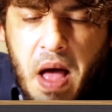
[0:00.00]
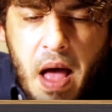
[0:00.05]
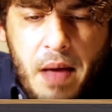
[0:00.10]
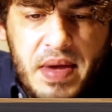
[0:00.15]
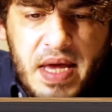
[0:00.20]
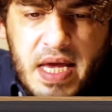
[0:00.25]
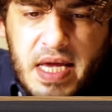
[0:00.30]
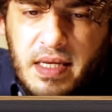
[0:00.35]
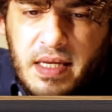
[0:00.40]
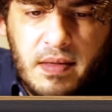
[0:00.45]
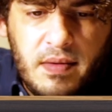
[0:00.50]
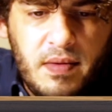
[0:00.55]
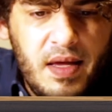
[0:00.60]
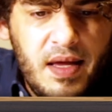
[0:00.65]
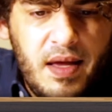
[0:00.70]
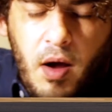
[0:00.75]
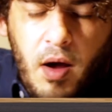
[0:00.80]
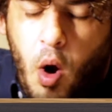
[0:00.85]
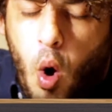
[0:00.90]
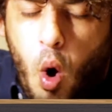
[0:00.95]
I mean,
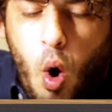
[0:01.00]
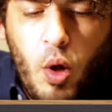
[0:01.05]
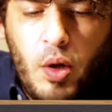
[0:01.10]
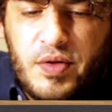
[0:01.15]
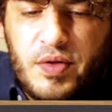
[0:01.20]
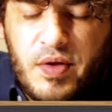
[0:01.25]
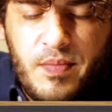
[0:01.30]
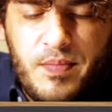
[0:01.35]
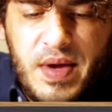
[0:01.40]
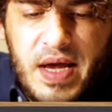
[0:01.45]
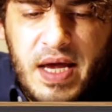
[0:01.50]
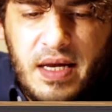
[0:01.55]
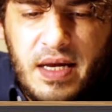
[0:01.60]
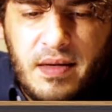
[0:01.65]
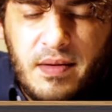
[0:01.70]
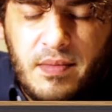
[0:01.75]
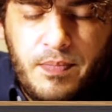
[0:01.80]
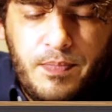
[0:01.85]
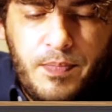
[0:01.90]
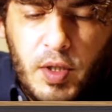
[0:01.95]
all the
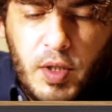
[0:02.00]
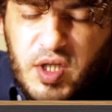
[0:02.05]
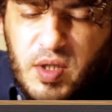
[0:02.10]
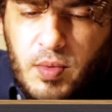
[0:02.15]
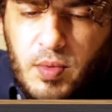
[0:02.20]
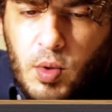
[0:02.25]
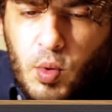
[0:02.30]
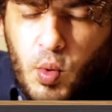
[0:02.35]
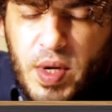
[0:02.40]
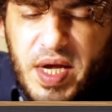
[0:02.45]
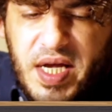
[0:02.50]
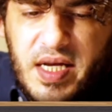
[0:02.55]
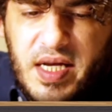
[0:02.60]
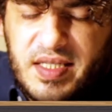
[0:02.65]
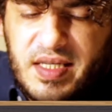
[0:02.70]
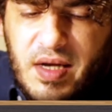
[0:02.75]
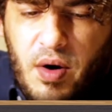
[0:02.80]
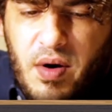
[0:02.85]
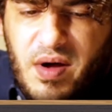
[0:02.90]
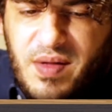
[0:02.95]
main possible
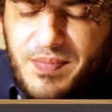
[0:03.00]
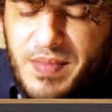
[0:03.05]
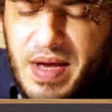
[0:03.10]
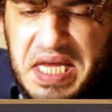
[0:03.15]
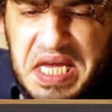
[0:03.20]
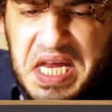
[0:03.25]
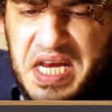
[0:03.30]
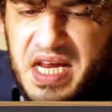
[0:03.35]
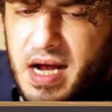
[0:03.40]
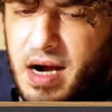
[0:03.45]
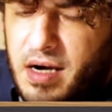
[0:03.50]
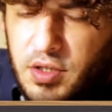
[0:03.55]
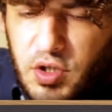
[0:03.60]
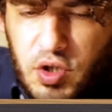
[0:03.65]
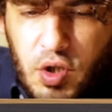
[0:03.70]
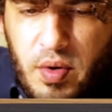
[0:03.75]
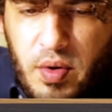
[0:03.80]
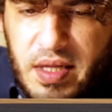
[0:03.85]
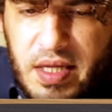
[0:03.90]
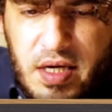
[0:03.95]
weaknesses around my king are
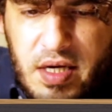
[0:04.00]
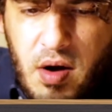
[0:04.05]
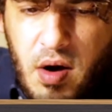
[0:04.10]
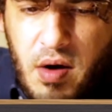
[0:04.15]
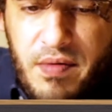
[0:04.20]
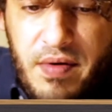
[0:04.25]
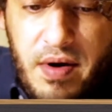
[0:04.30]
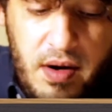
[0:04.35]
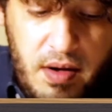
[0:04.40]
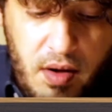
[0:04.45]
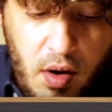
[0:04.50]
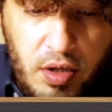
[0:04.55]
totally covered.